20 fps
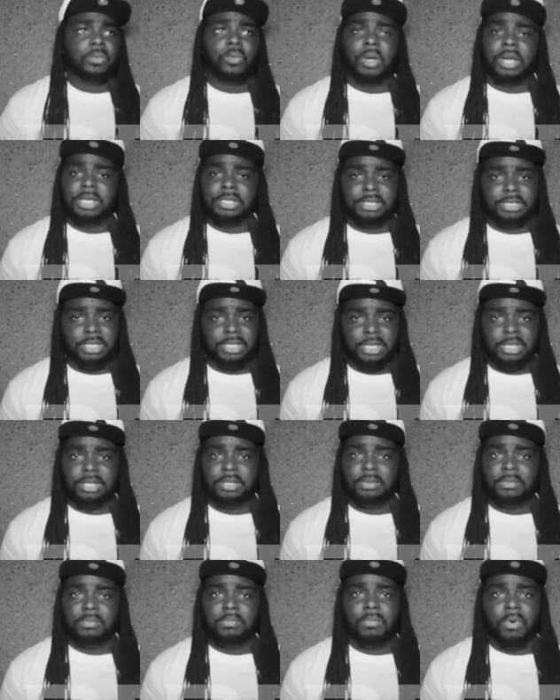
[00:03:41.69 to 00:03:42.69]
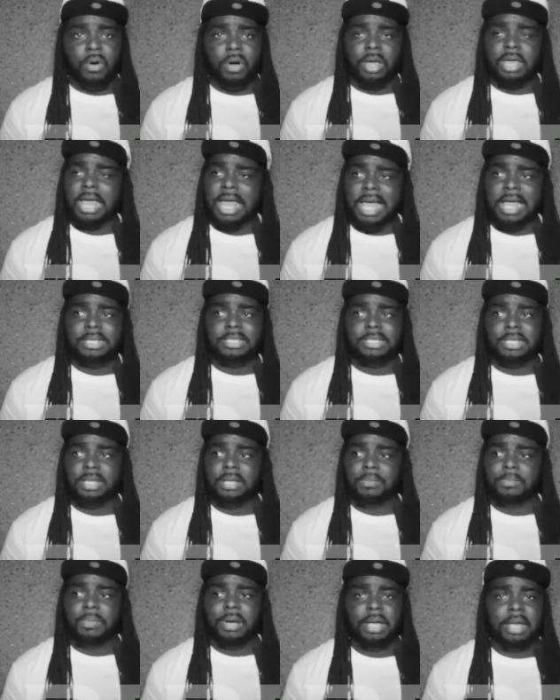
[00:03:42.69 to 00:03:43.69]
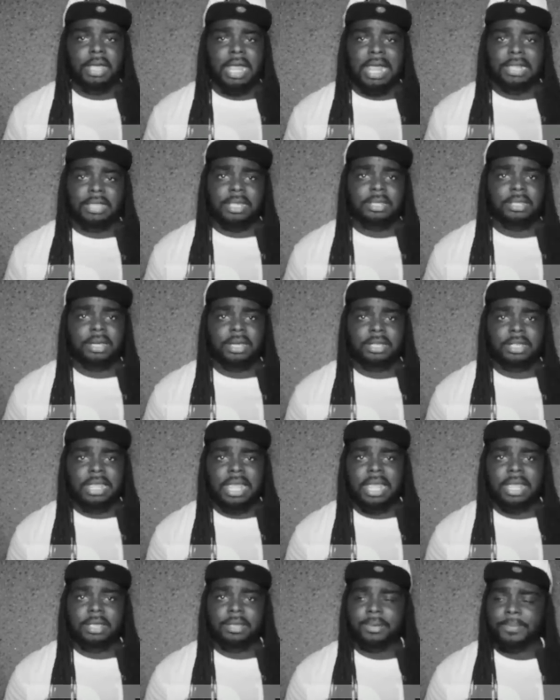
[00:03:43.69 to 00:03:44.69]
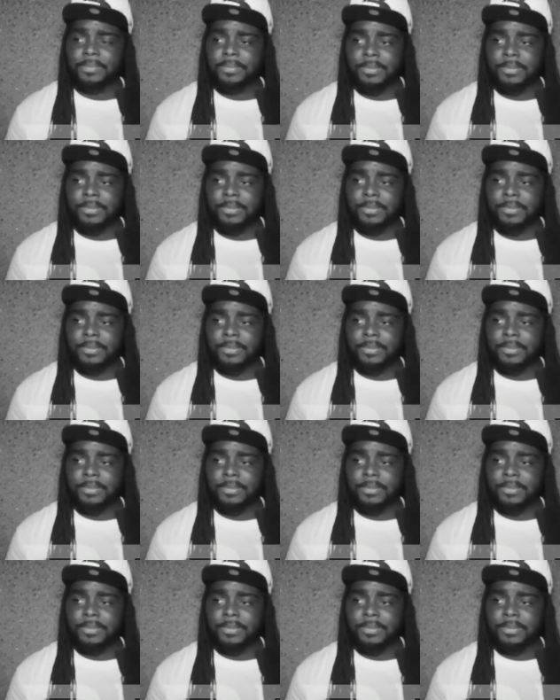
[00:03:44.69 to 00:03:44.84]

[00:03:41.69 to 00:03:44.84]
Want to see more content, but at the end of the day,